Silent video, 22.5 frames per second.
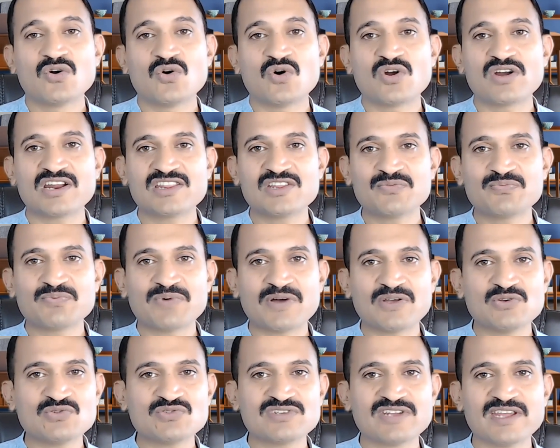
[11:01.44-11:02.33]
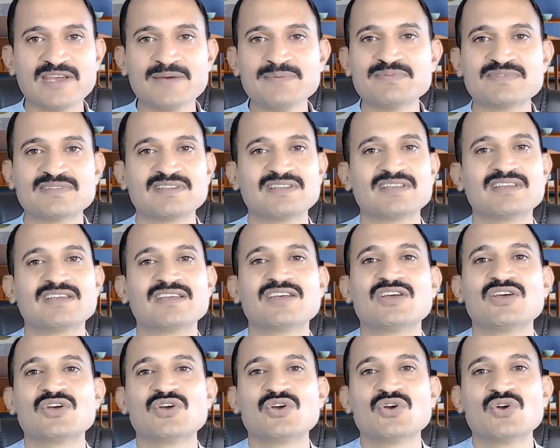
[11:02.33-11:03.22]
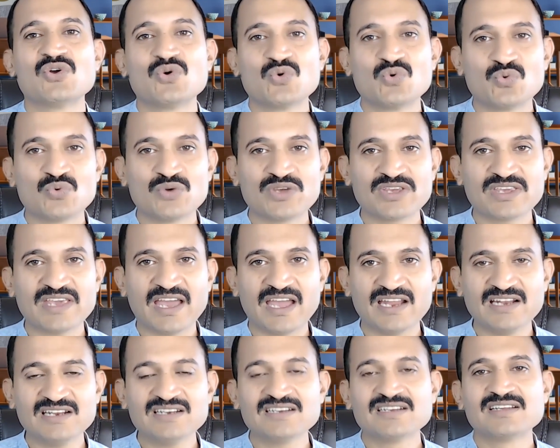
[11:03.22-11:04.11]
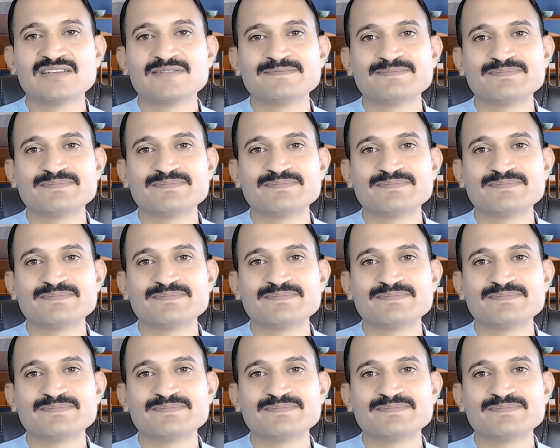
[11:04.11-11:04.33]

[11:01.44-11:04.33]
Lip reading: what are the 5 steps we can